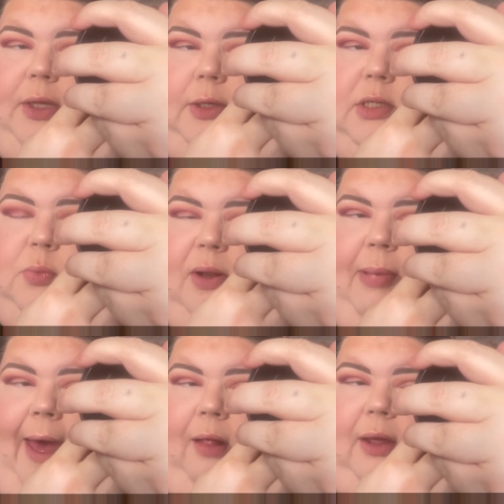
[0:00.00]
looks, 1
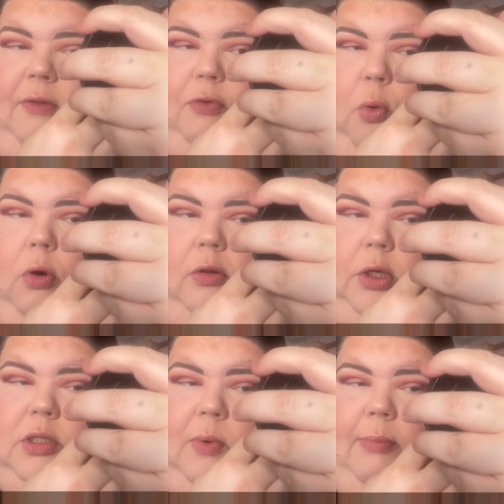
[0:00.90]
palette, 4
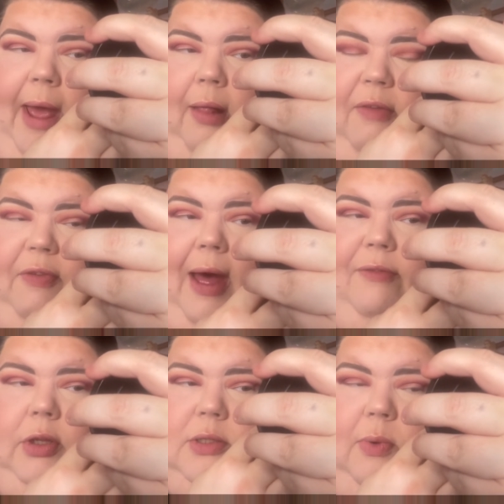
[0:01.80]
looks, 1 palette, 5
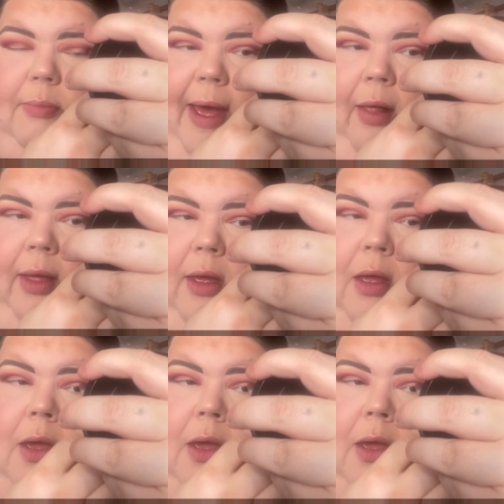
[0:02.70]
looks, 1 palette.